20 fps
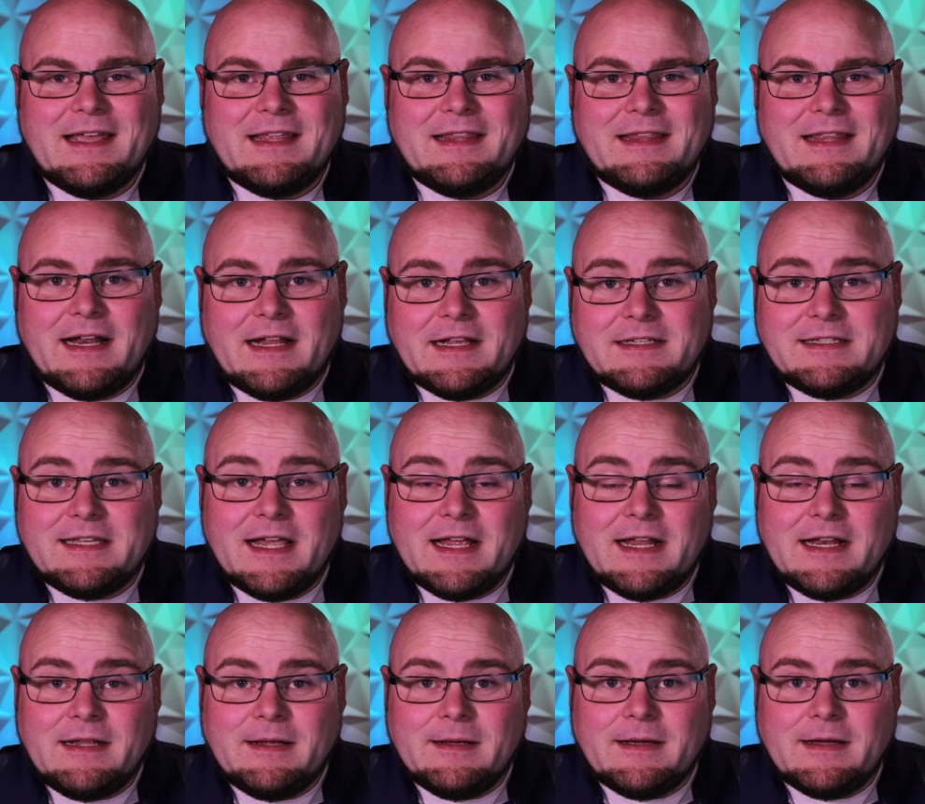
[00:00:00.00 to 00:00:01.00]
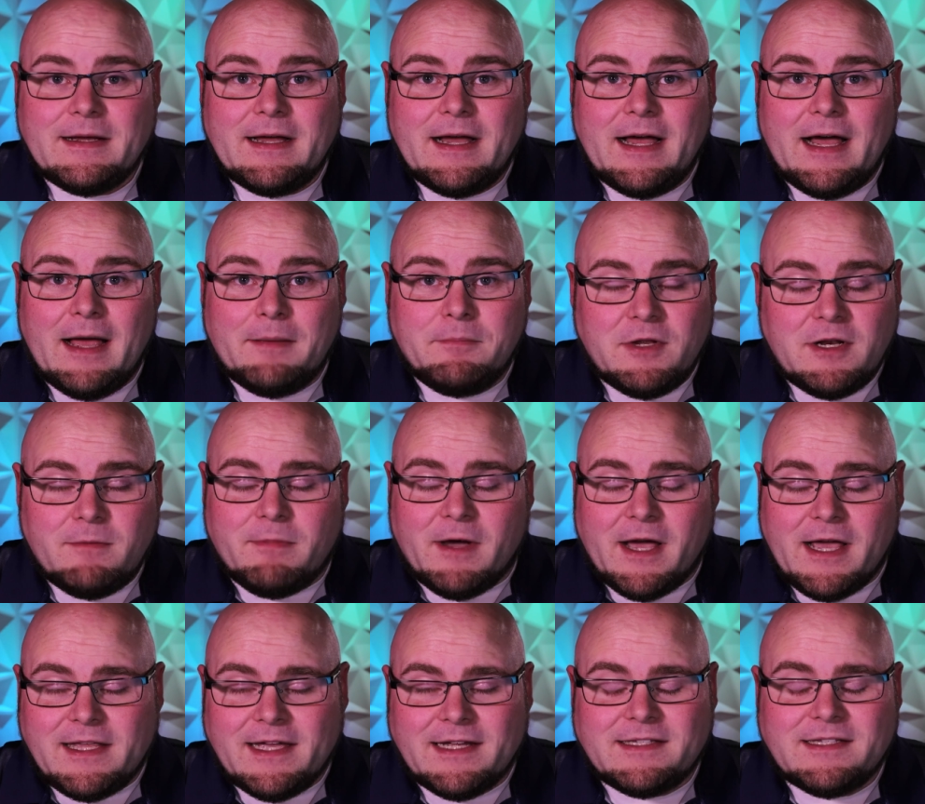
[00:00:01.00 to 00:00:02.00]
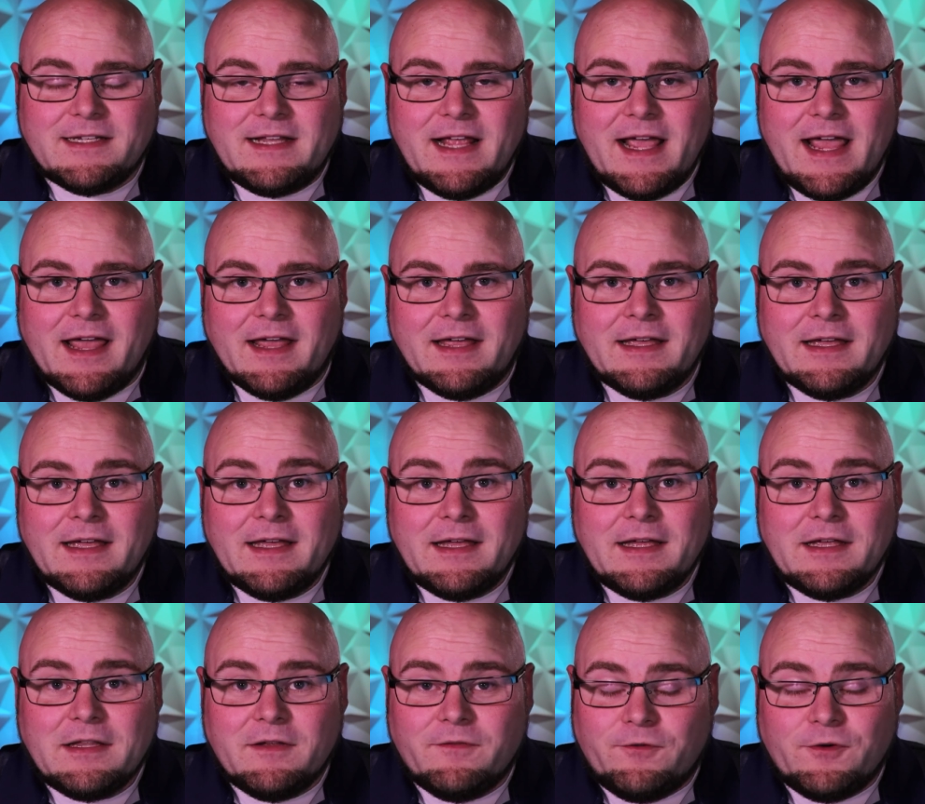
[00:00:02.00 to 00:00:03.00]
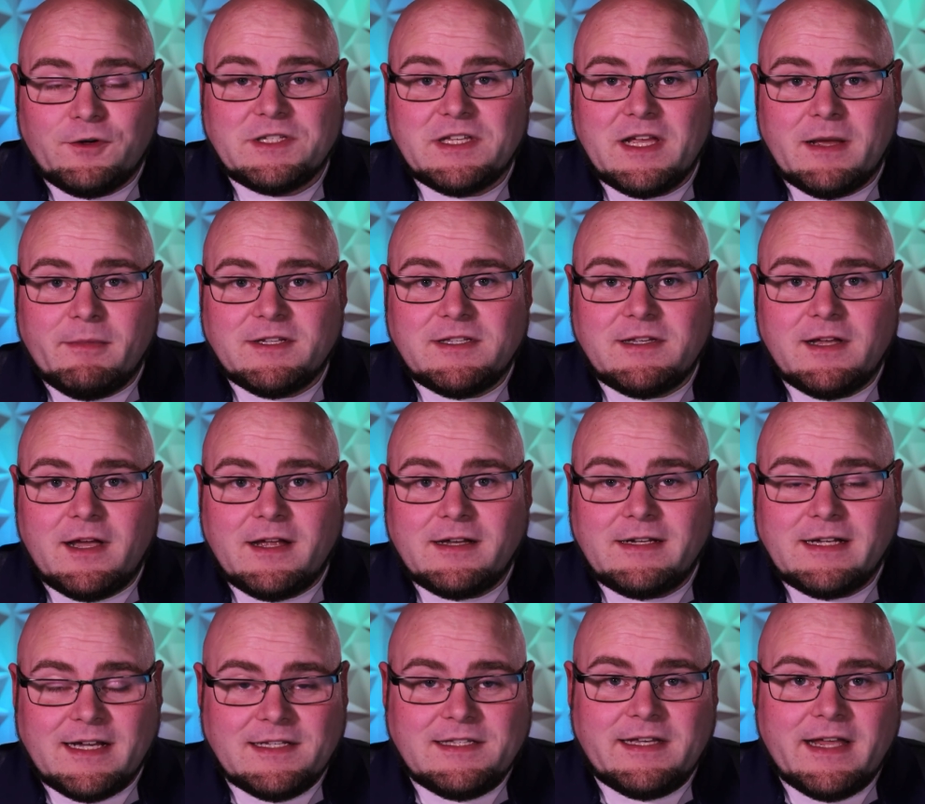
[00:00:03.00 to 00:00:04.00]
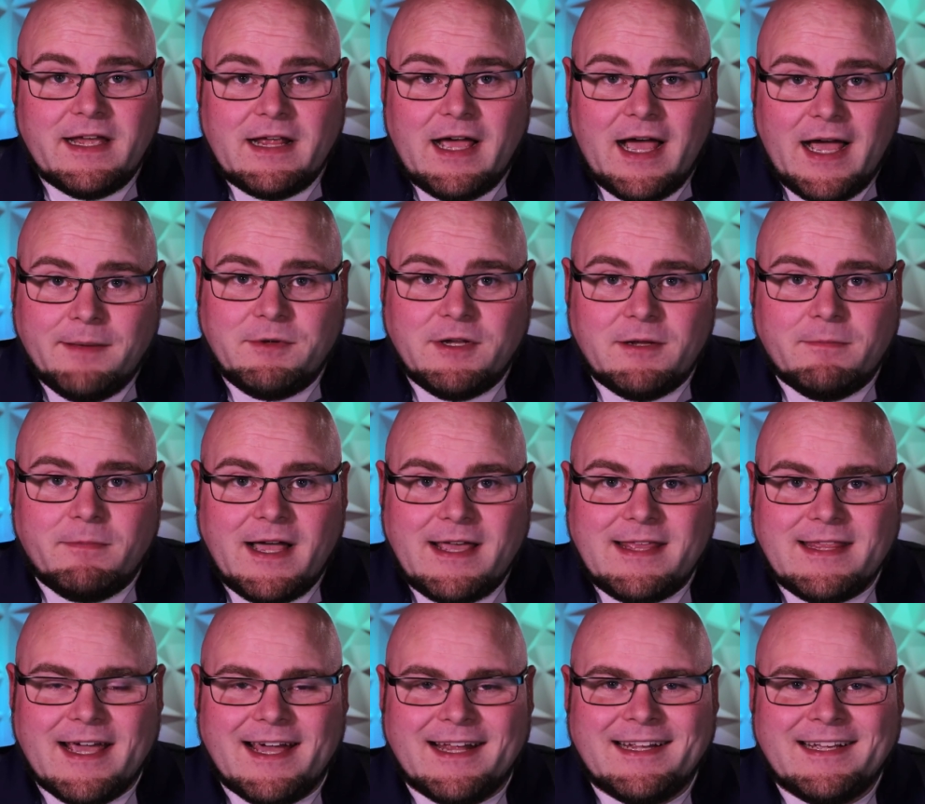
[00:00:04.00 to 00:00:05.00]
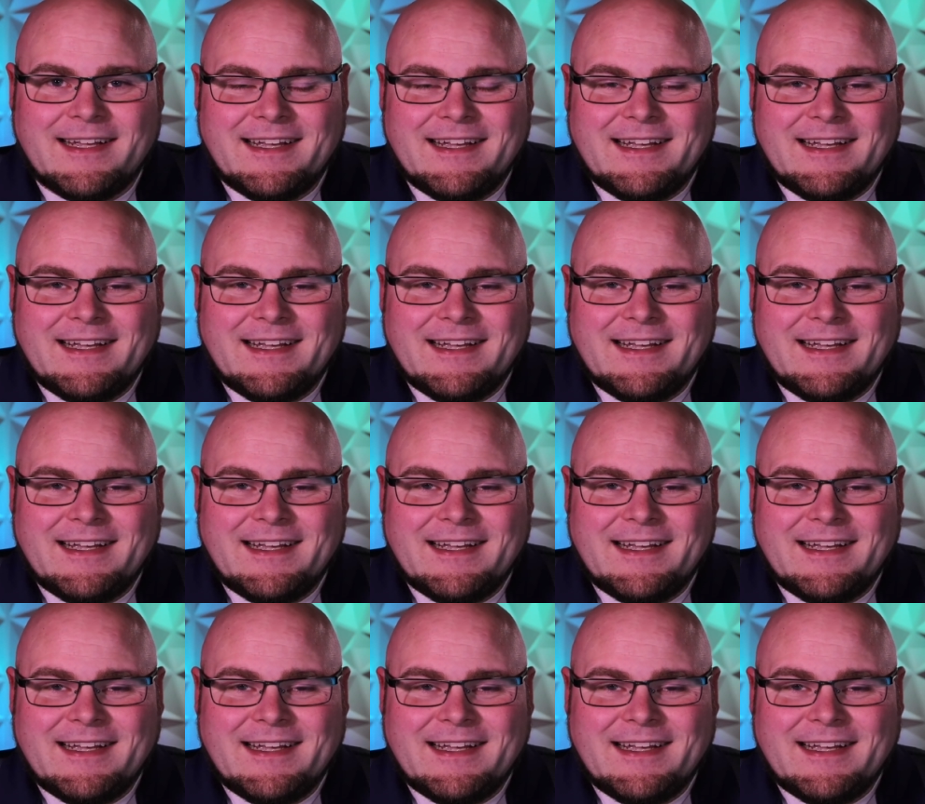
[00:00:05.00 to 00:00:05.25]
that I said, I'm going to buy that today. The first time I saw it, I said, I'm going to buy that.